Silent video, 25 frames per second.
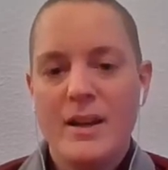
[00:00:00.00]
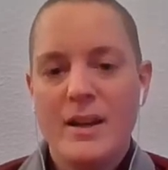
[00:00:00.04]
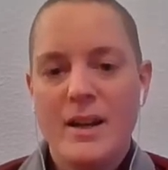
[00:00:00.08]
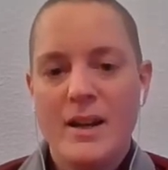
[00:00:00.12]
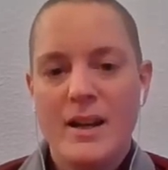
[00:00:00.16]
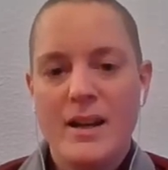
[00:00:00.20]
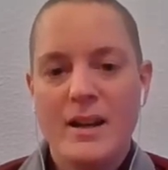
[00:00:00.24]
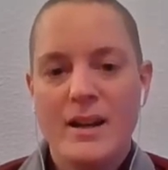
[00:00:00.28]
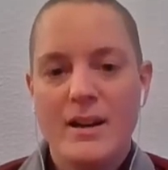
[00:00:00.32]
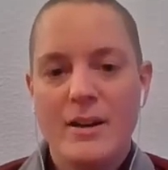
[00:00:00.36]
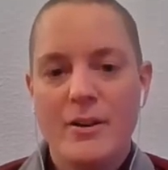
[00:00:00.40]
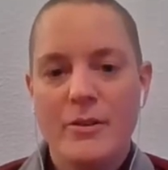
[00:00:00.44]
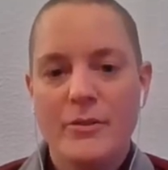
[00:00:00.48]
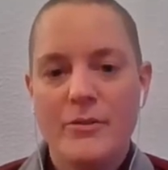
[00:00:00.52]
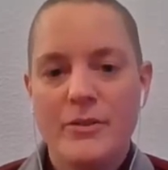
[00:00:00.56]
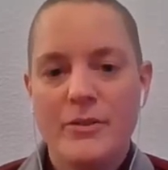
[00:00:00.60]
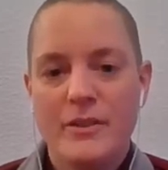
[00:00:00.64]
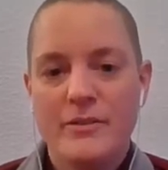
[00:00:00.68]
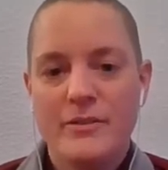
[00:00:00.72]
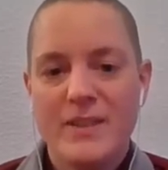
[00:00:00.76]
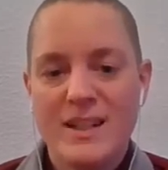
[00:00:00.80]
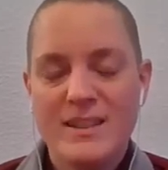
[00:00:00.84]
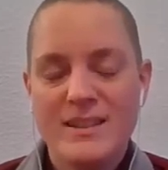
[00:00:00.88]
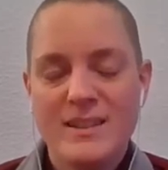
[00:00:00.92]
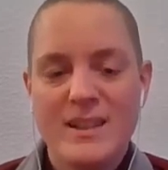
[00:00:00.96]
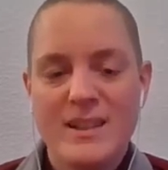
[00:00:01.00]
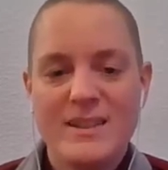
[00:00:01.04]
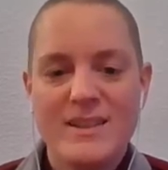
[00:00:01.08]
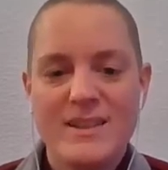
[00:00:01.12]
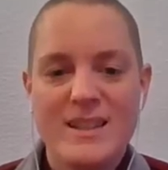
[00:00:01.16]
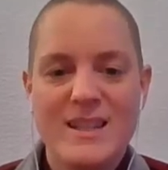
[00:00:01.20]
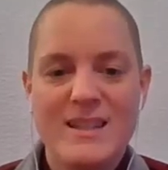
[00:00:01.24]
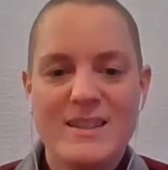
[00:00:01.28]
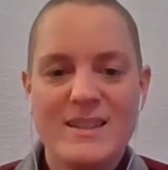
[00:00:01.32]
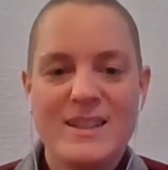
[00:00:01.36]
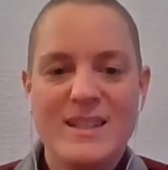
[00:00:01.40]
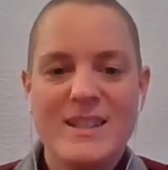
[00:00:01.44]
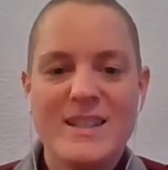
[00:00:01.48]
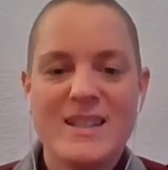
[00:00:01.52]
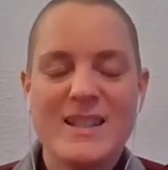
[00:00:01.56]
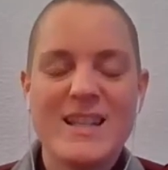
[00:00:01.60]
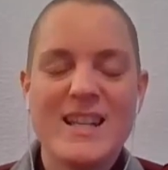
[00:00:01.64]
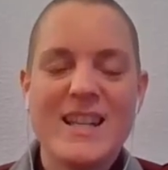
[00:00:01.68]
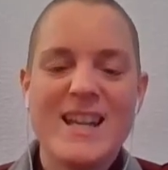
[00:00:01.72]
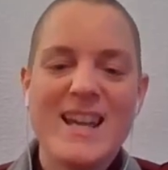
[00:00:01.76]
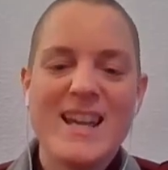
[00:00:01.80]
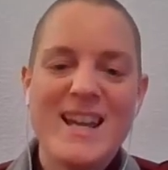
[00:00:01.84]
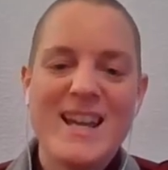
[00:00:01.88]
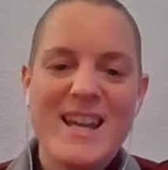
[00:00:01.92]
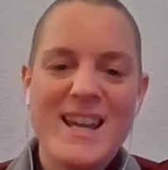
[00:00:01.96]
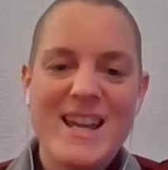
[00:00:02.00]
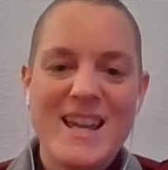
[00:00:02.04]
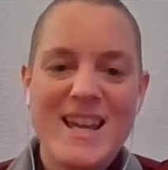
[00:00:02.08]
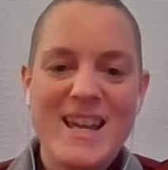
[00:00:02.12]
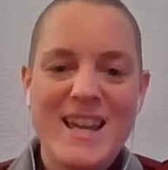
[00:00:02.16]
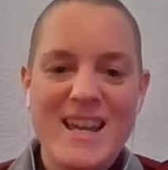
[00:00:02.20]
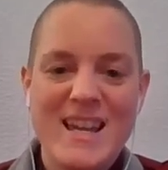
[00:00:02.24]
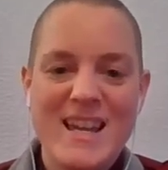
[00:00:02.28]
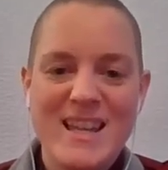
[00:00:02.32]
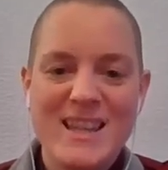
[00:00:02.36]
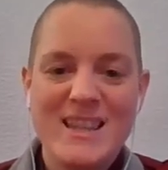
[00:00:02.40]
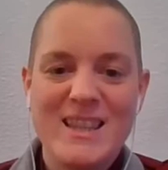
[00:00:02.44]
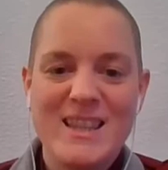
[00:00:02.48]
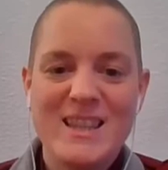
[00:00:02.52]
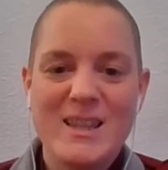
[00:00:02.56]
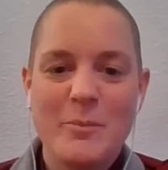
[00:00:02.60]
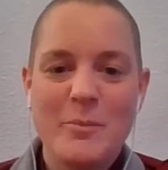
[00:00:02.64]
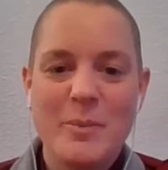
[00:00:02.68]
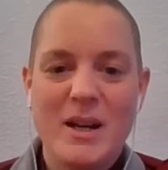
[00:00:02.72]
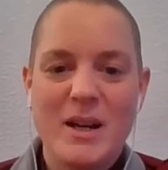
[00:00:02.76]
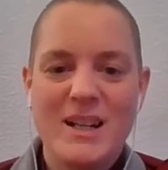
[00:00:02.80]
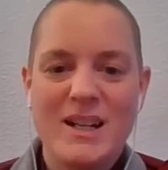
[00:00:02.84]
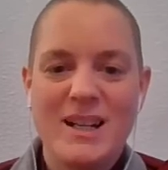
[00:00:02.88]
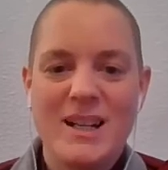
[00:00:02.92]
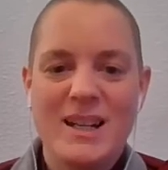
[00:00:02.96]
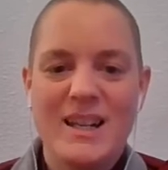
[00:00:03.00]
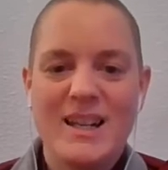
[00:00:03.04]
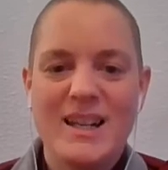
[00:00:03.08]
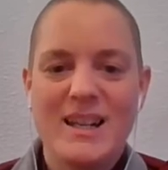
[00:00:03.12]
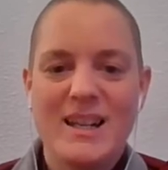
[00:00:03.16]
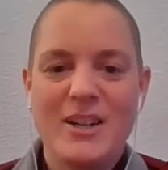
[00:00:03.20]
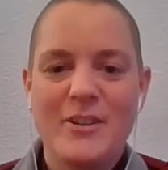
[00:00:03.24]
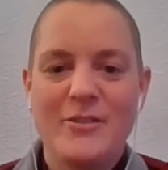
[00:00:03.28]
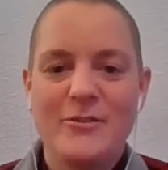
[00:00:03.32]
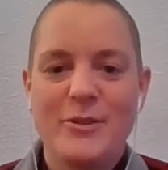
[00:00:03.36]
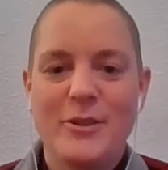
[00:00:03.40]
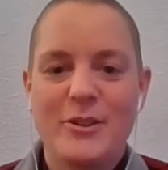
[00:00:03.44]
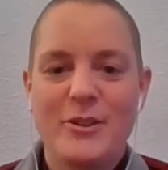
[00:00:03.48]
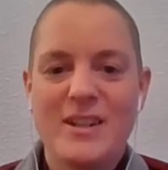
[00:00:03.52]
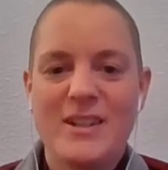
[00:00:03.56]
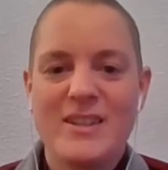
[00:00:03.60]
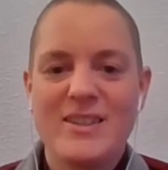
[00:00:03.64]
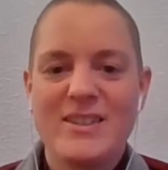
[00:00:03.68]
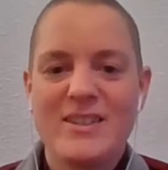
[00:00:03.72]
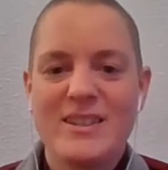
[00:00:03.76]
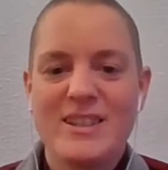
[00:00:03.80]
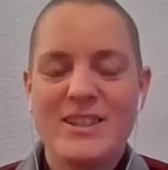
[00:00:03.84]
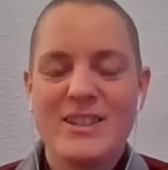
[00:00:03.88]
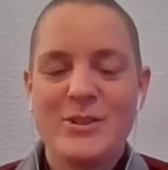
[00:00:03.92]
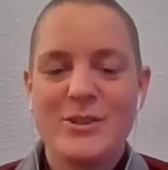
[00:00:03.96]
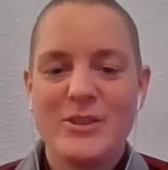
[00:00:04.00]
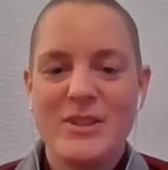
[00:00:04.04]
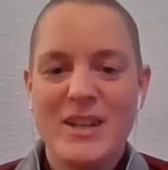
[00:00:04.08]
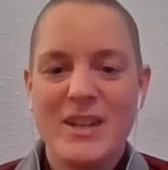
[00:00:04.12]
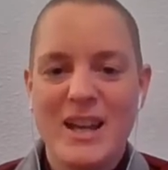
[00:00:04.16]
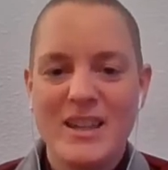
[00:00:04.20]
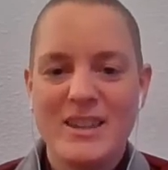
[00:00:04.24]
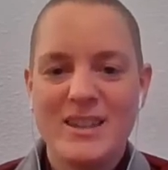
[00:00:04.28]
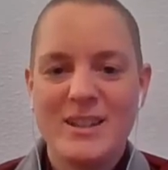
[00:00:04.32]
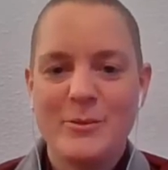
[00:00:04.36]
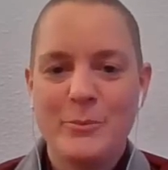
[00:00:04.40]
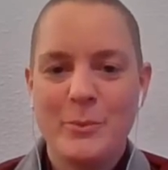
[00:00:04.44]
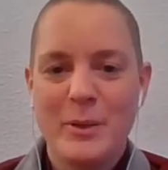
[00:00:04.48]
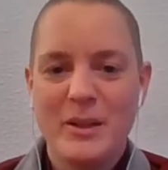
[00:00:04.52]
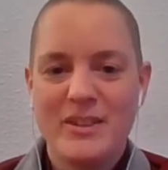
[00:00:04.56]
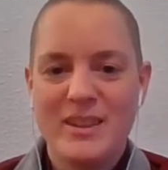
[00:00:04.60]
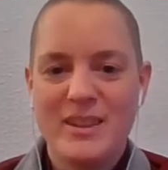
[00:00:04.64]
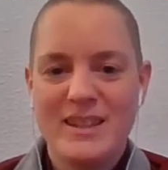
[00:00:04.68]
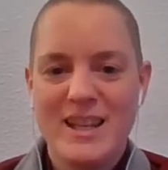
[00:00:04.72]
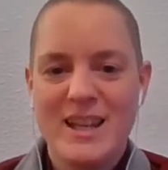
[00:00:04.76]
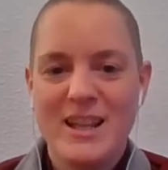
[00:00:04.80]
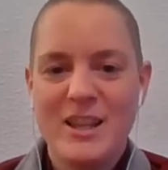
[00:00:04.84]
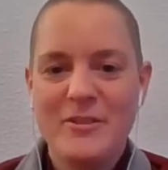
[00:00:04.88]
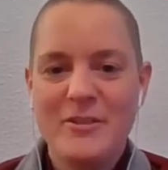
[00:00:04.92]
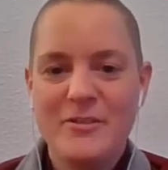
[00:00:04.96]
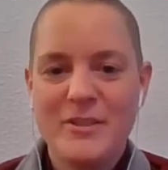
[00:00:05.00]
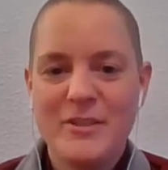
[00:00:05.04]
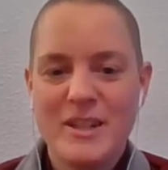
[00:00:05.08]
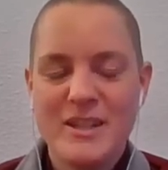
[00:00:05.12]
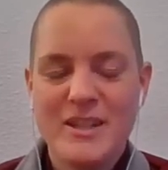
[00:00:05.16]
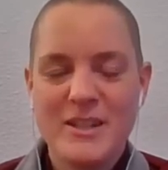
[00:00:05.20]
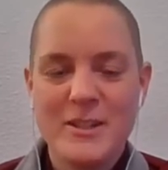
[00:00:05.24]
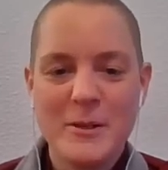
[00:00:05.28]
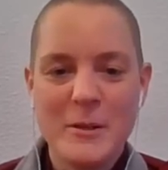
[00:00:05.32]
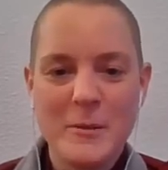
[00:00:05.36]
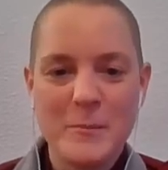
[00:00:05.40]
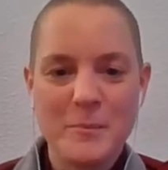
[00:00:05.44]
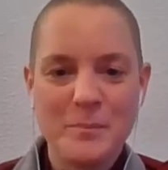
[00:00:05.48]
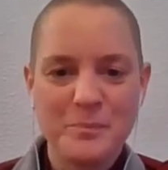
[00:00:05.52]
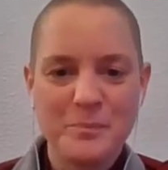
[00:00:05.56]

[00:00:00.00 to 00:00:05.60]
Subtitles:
of the Vasa season in the Parilayaka forest together with an elephant.